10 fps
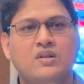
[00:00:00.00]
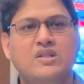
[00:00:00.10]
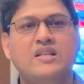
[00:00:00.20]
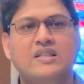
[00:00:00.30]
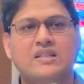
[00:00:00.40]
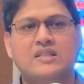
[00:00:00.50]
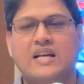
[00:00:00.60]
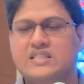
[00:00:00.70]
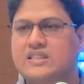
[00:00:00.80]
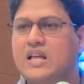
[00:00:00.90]
Jesus
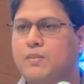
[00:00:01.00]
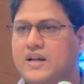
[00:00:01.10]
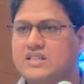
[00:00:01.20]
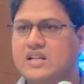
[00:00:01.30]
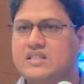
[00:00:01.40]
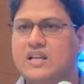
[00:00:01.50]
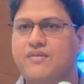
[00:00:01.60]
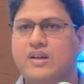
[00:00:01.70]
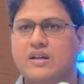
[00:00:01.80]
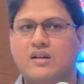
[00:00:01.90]
as their personal
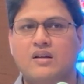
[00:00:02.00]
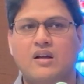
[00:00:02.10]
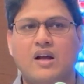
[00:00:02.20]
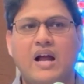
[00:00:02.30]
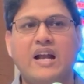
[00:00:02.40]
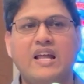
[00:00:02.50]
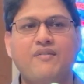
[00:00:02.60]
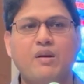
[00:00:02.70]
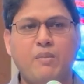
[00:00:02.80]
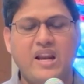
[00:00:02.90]
savior. And
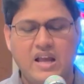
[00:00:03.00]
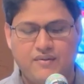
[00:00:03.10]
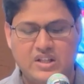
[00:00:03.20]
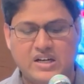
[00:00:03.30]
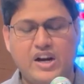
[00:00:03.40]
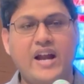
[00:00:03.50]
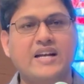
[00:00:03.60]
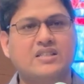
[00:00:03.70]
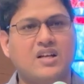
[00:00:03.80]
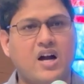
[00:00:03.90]
even many of the
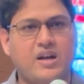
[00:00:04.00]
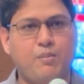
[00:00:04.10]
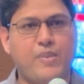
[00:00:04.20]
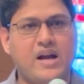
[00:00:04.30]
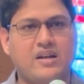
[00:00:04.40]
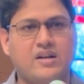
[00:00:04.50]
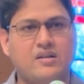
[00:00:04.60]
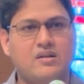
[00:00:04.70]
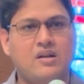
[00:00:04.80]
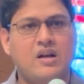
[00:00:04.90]
trades got impacted.
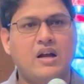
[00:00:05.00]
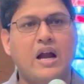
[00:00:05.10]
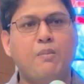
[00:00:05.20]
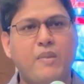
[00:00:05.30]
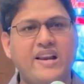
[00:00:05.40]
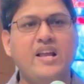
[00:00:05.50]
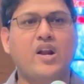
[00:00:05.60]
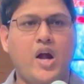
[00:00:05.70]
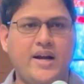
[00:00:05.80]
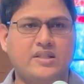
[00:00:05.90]
And many
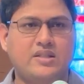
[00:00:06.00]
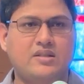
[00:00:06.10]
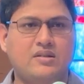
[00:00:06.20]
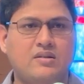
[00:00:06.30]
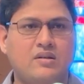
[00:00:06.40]
rites.